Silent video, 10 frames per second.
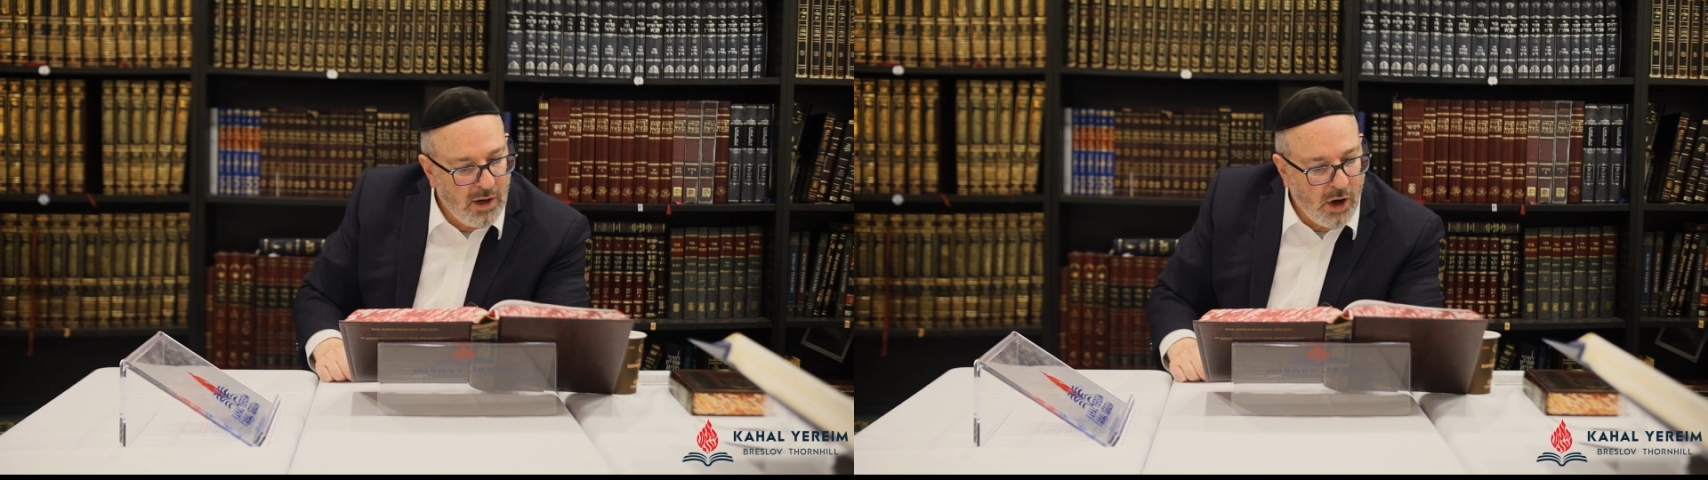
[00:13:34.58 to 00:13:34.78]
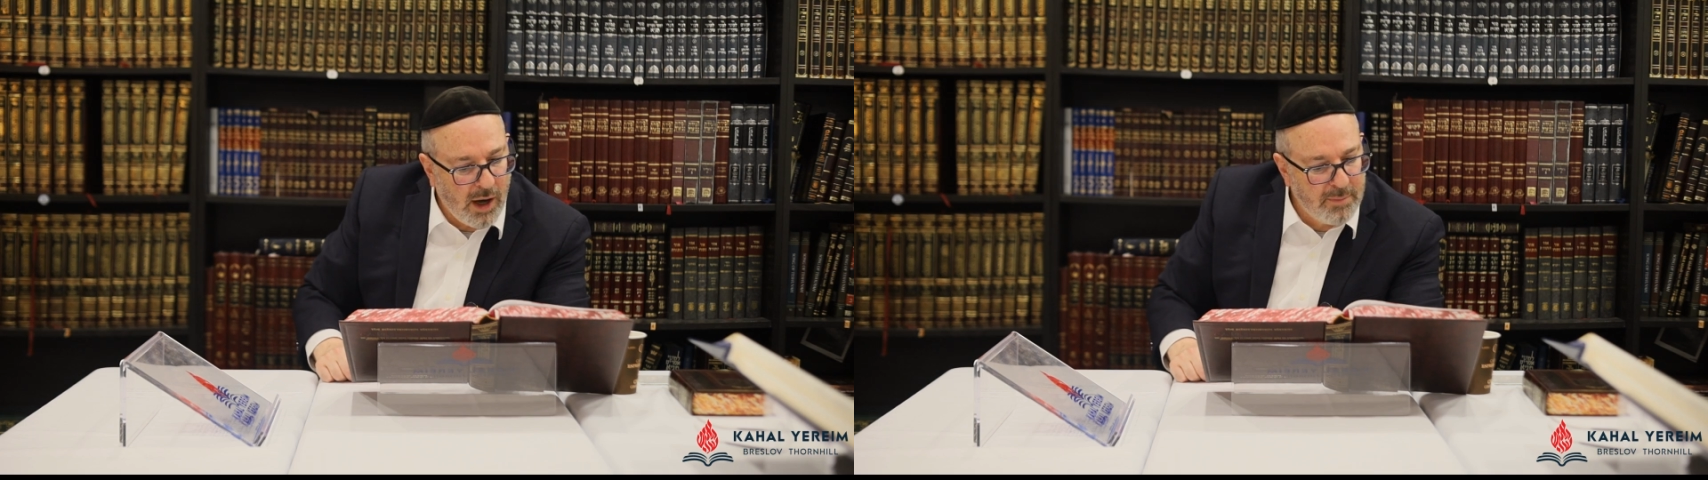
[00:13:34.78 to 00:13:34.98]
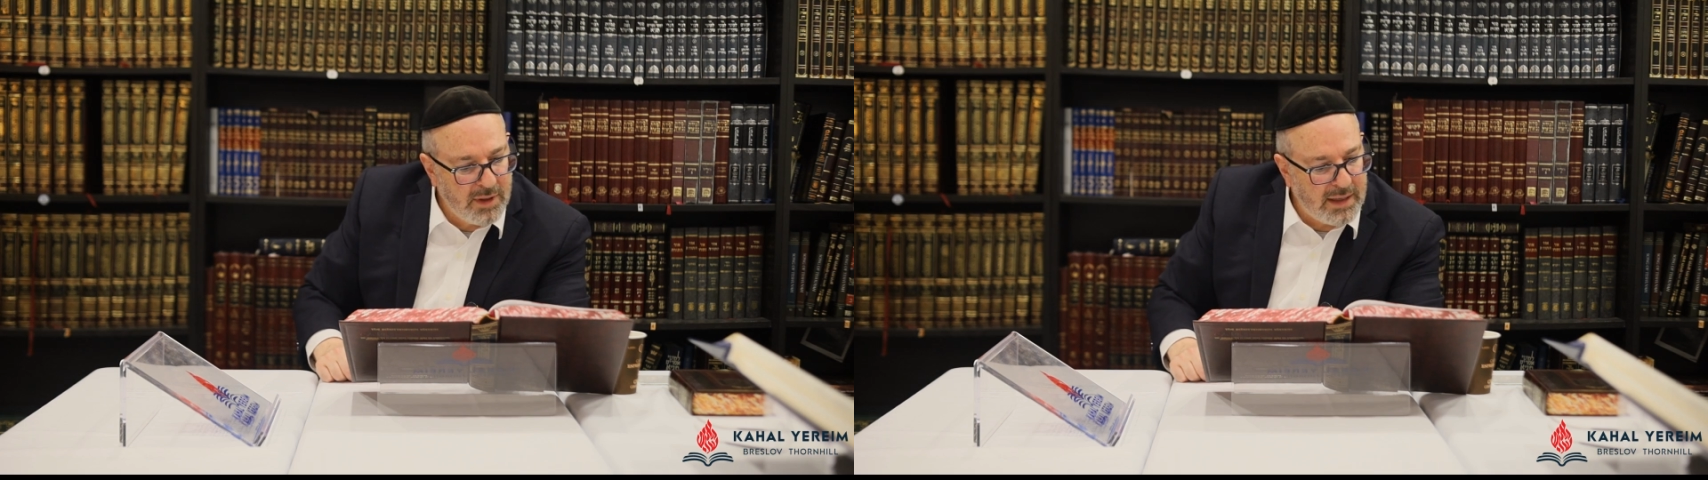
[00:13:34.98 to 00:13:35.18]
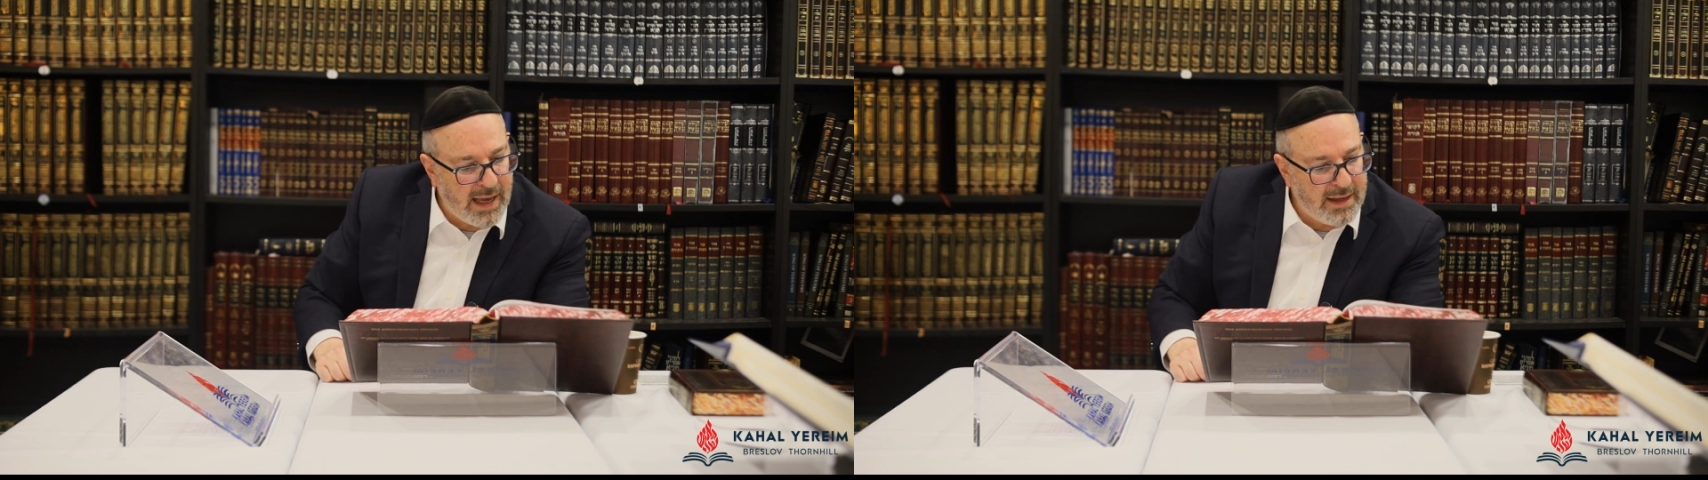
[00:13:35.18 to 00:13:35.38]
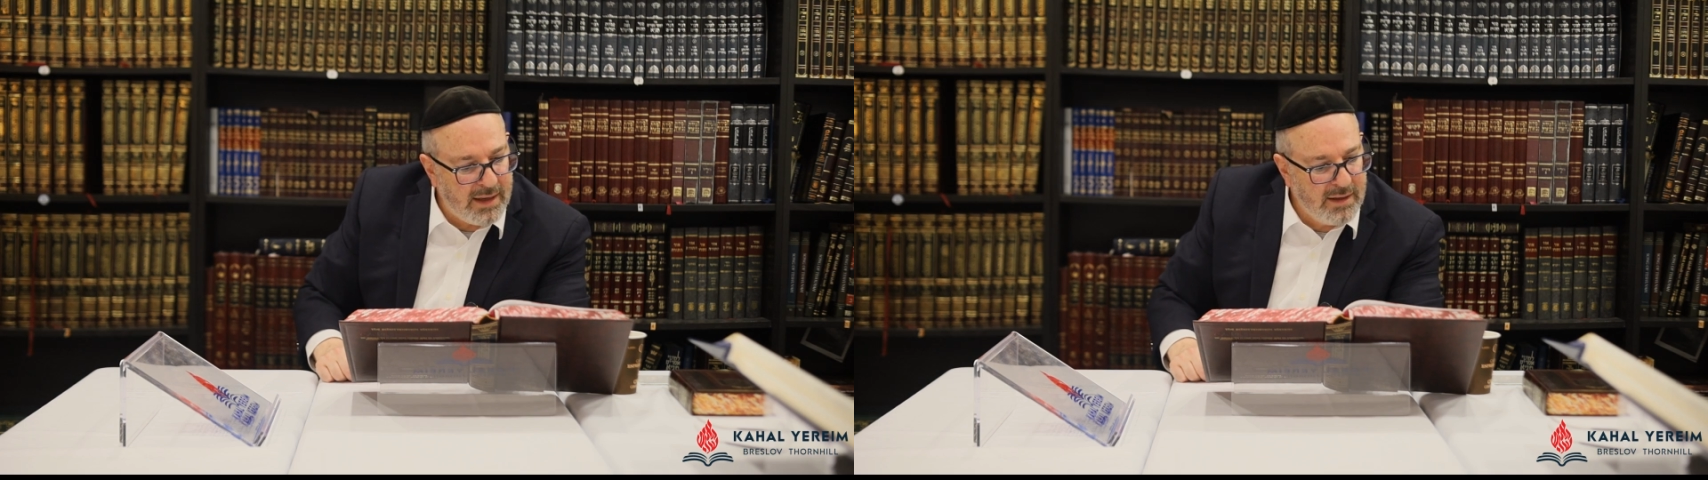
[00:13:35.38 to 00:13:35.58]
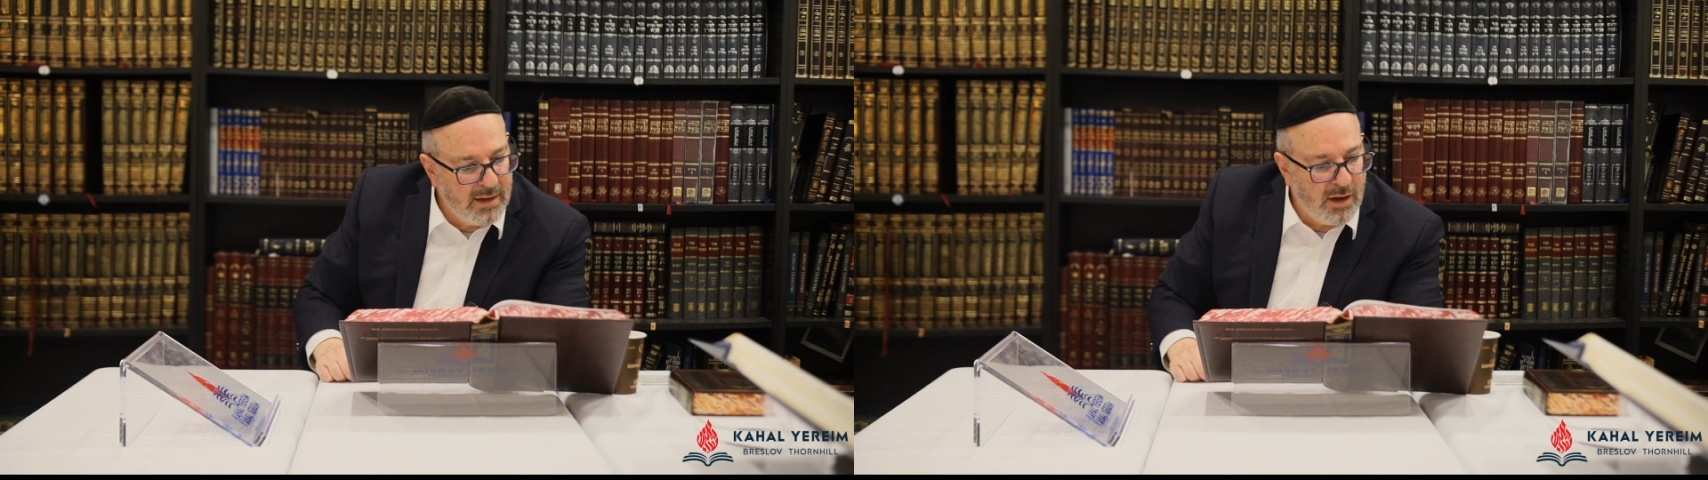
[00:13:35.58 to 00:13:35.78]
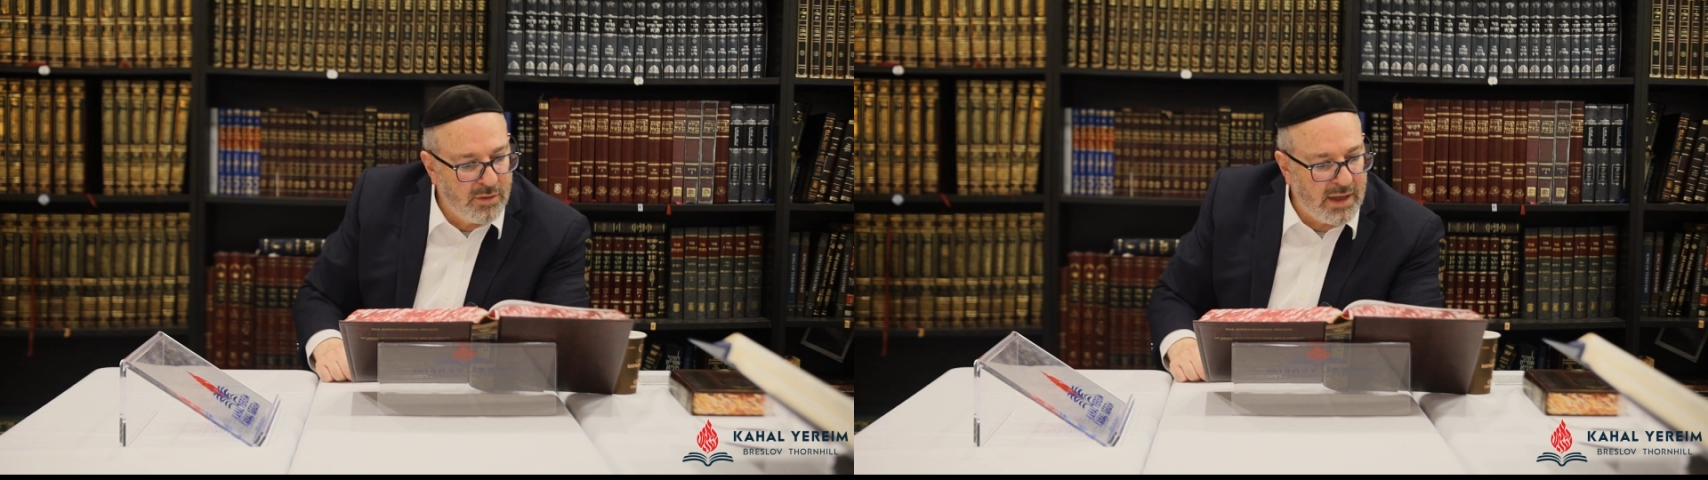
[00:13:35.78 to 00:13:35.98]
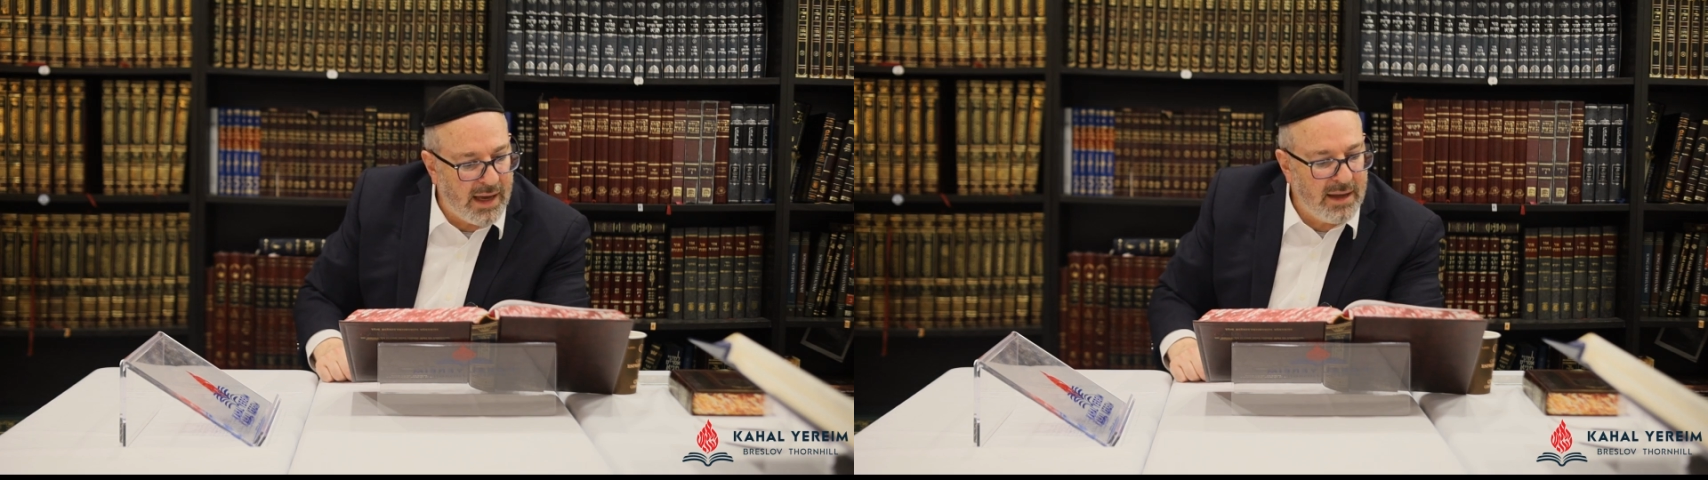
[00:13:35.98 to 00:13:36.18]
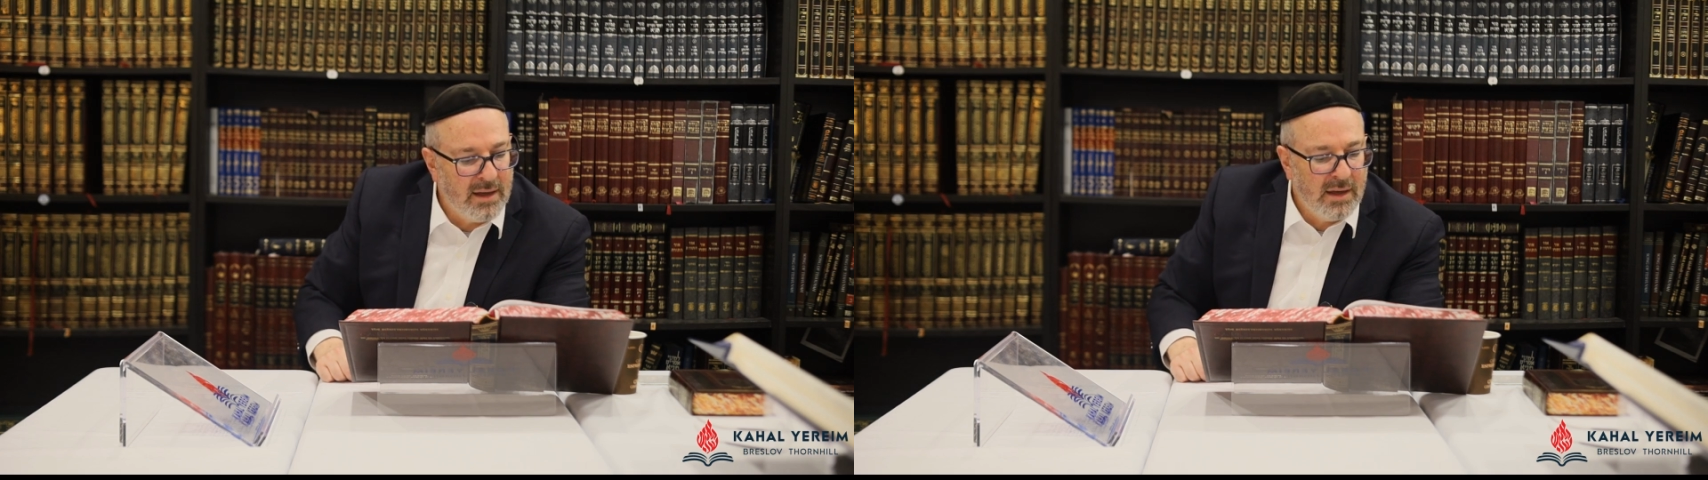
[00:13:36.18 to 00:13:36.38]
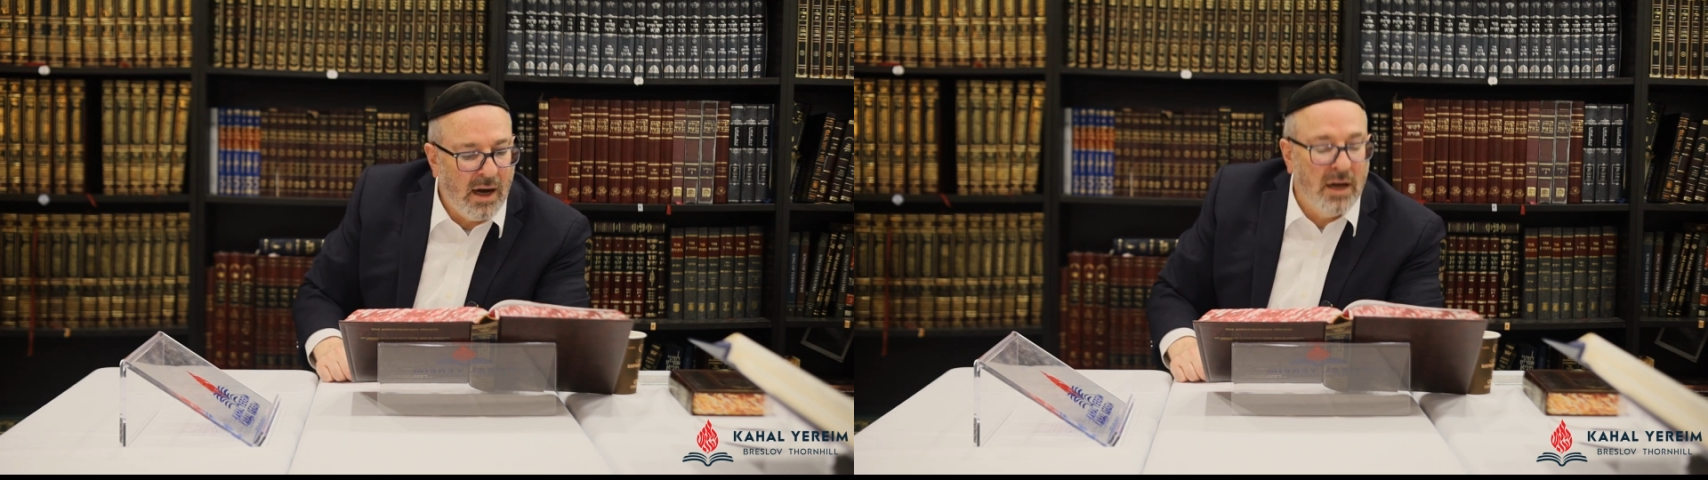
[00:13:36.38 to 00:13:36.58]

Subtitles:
Obligated, okay,